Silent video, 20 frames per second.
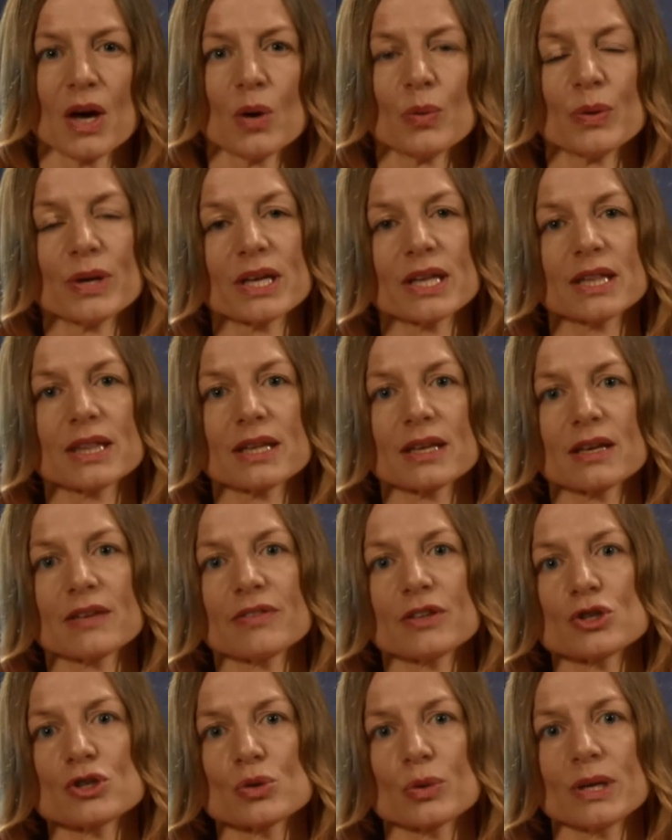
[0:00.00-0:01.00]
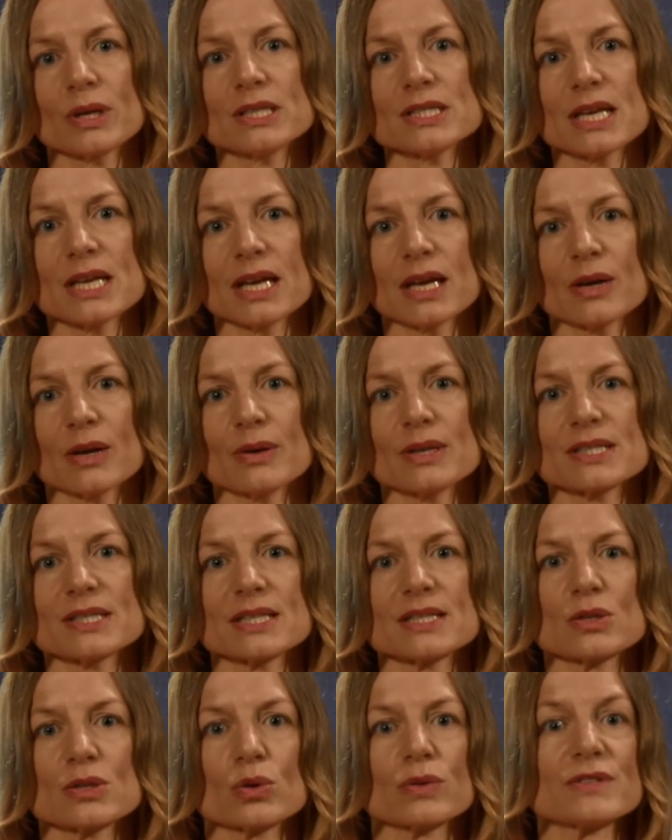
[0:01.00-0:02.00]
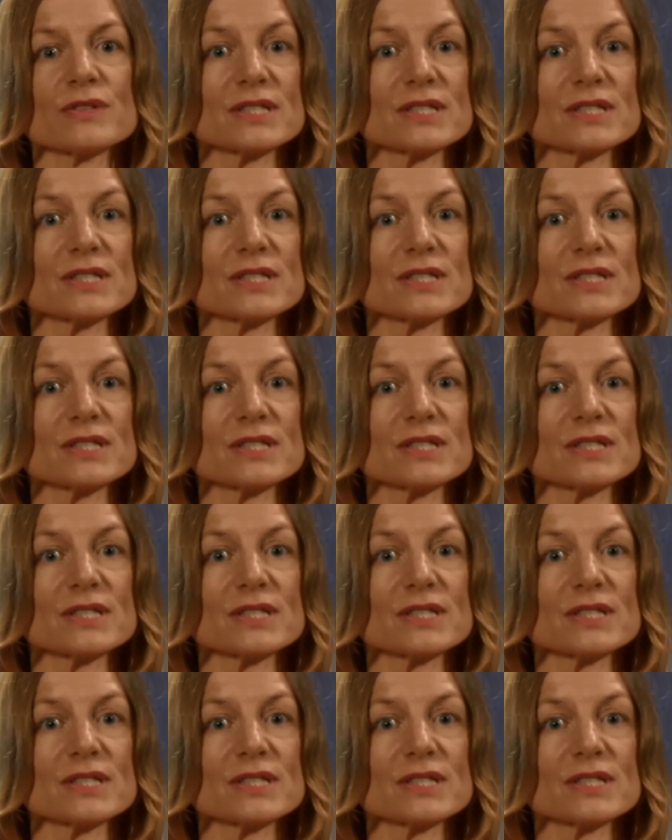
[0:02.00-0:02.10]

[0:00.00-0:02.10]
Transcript: We can think of the trend here as a sort of